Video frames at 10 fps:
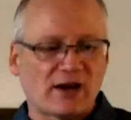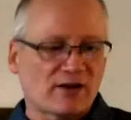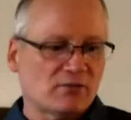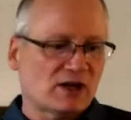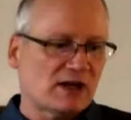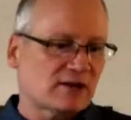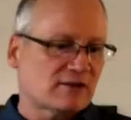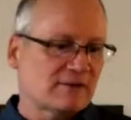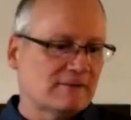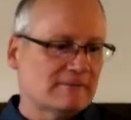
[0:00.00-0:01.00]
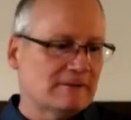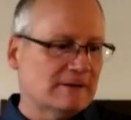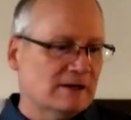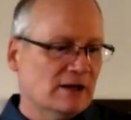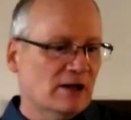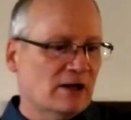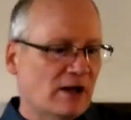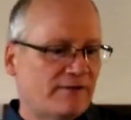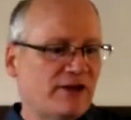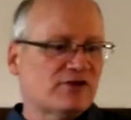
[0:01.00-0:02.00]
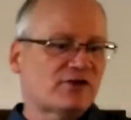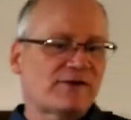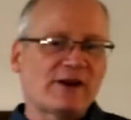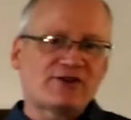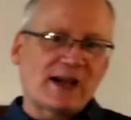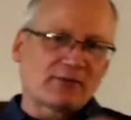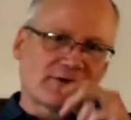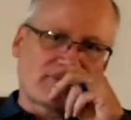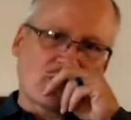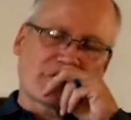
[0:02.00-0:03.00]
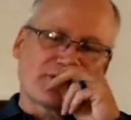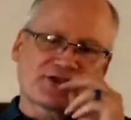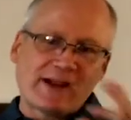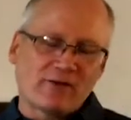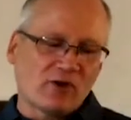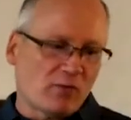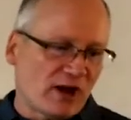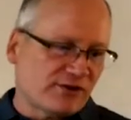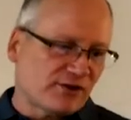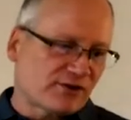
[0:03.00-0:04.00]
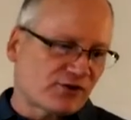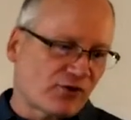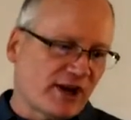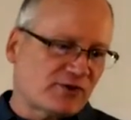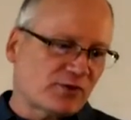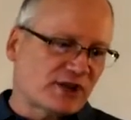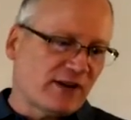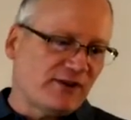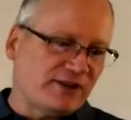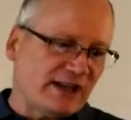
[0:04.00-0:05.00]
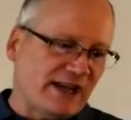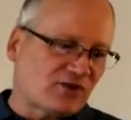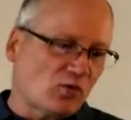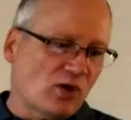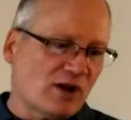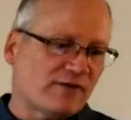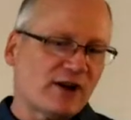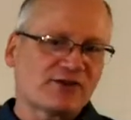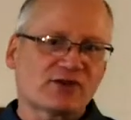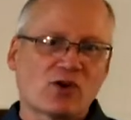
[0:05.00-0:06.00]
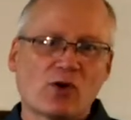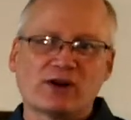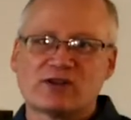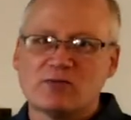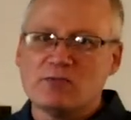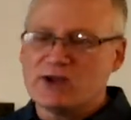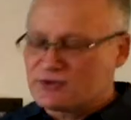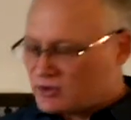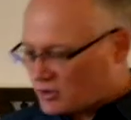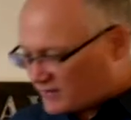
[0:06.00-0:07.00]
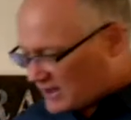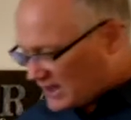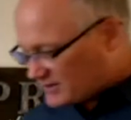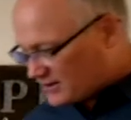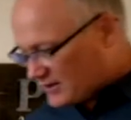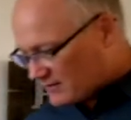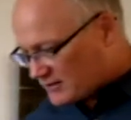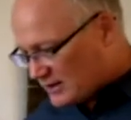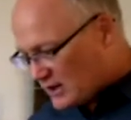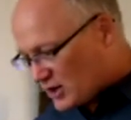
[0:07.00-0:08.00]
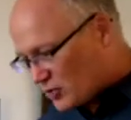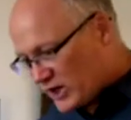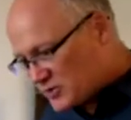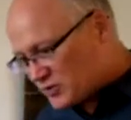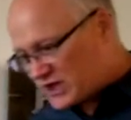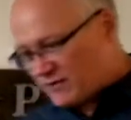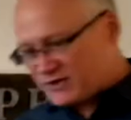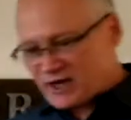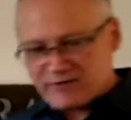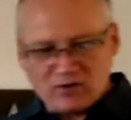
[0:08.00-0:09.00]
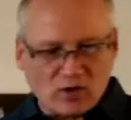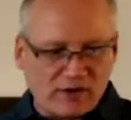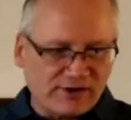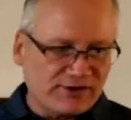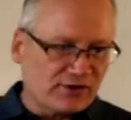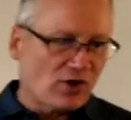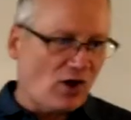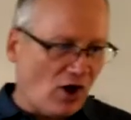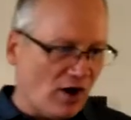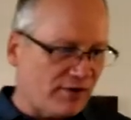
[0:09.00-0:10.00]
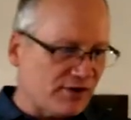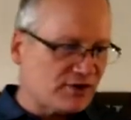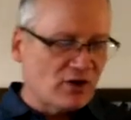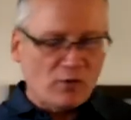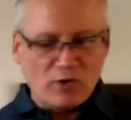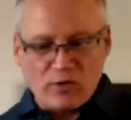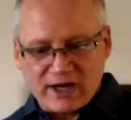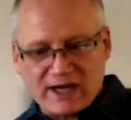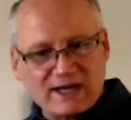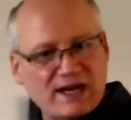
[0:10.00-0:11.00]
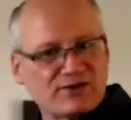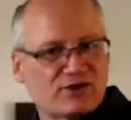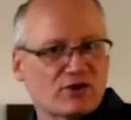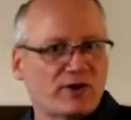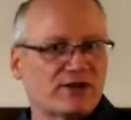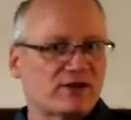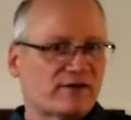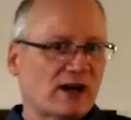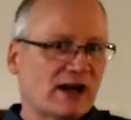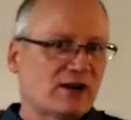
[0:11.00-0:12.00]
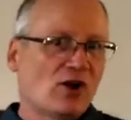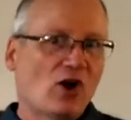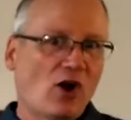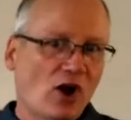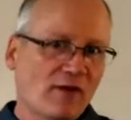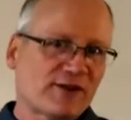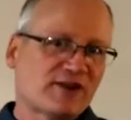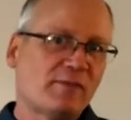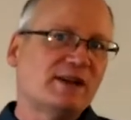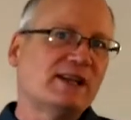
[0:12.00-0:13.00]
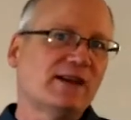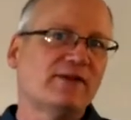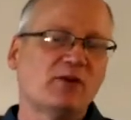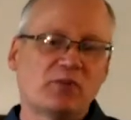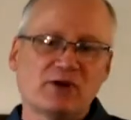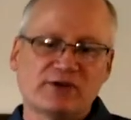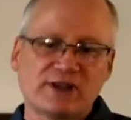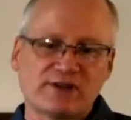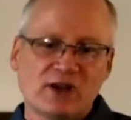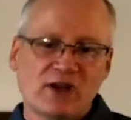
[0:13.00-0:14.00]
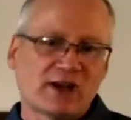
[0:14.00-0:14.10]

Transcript: out of the box. Ephesians chapter 4, verse 7 reminds us grace was given to each one of us according to the measure of God's gift. Grace was given to every one of us, all of us. We recognize the grace of God. All of us have been given abilities.